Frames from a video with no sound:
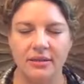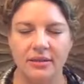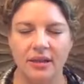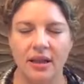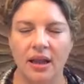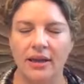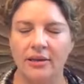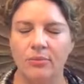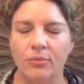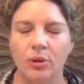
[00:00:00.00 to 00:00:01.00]

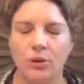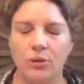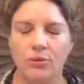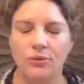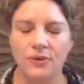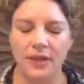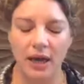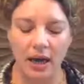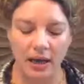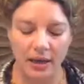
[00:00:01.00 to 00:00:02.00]
like a blue
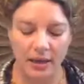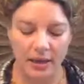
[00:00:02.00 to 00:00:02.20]
sky.